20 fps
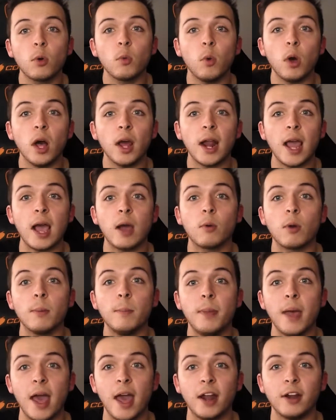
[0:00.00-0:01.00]
watt-hour
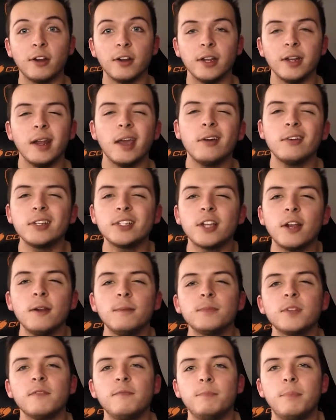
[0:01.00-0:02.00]
battery. Now, in
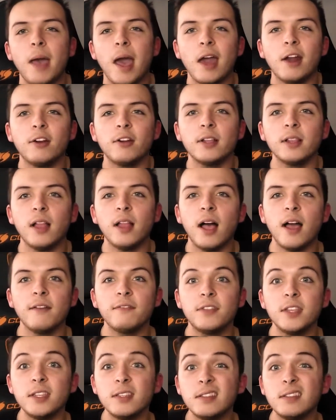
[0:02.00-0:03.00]
terms of battery
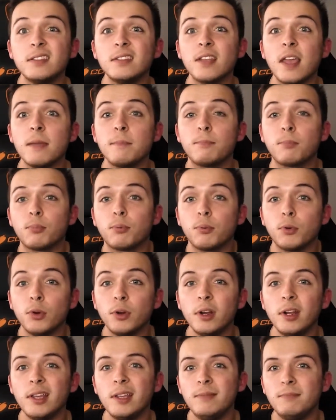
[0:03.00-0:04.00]
life, this is a
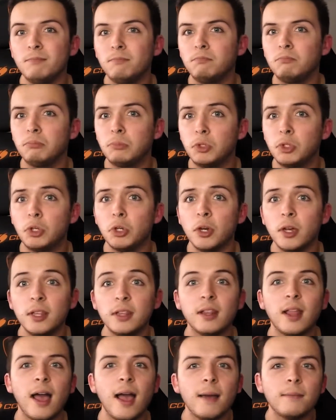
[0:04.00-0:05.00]
pretty
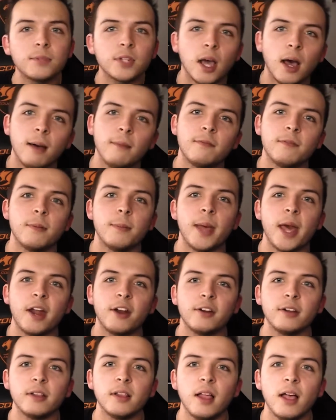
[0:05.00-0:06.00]
good laptop for
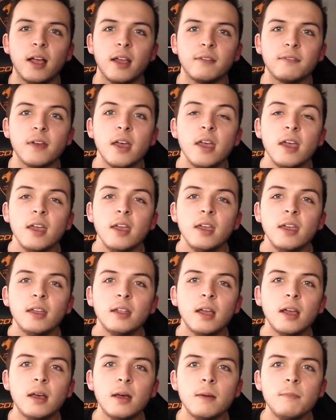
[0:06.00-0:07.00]
battery life.
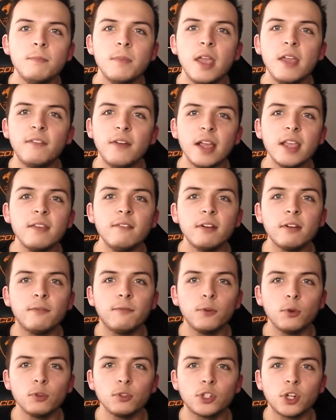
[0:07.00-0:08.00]
If I give it a
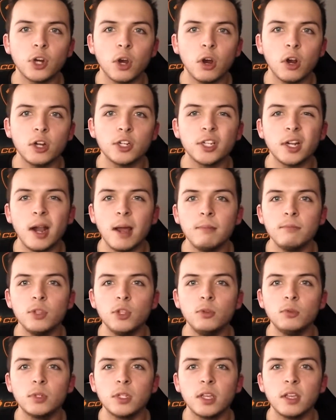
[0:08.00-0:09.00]
full charge and I'm
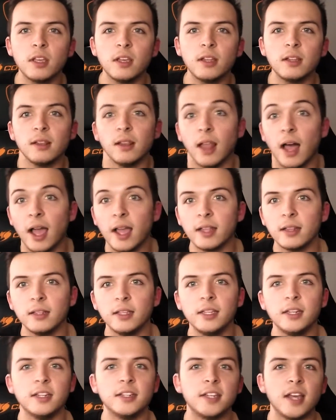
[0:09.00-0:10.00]
using it
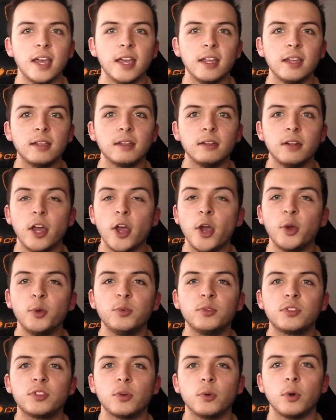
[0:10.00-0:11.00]
lightly to take
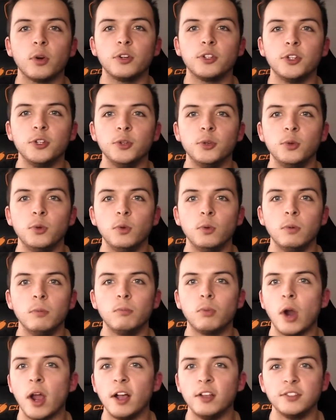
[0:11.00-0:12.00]
notes or to
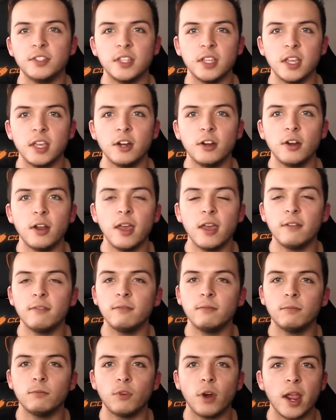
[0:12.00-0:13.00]
browse the internet
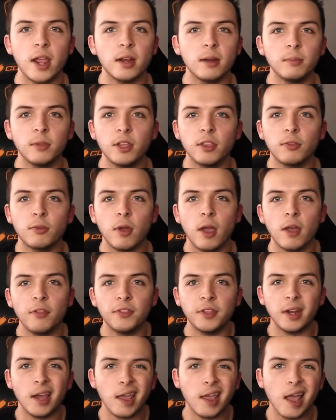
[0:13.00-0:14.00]
randomly throughout
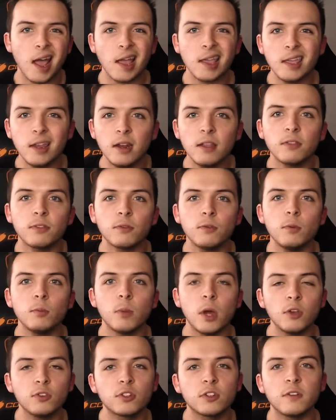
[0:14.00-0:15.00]
the day, I get it through
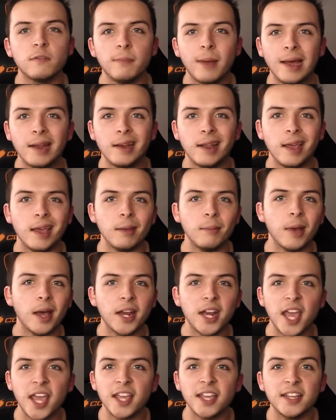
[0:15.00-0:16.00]
most of my day. My
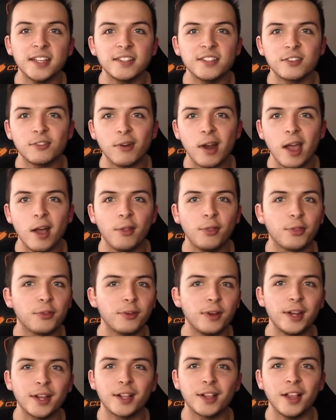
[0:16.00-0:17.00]
day ends around
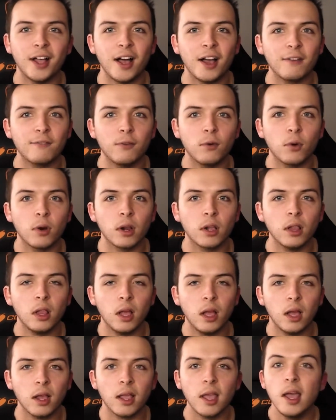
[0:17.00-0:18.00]
3 o'clock, 4
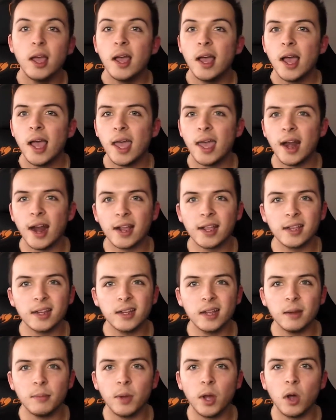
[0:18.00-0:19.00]
o'clock, and I can
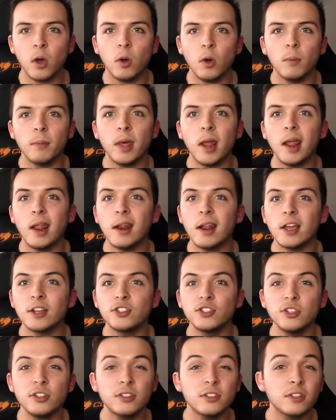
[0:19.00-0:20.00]
come home and I
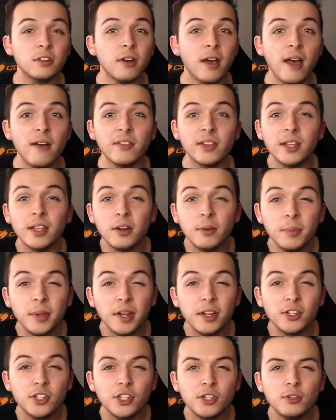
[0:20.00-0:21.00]
should still have a little bit
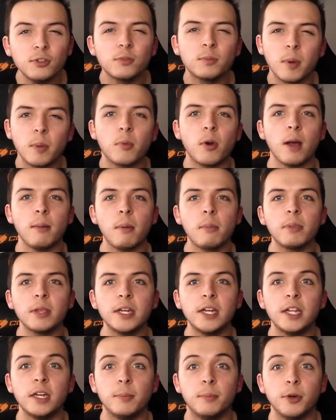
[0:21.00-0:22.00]
of juice, but probably
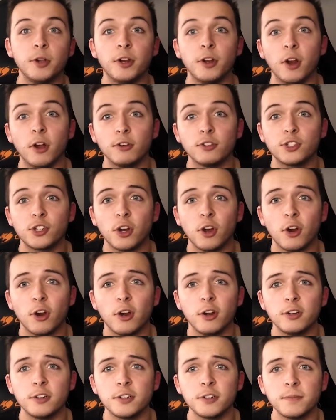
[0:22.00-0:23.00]
need to put it on
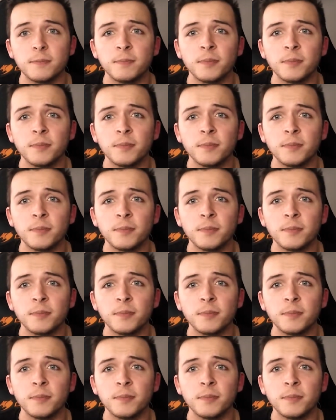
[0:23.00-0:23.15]
charge.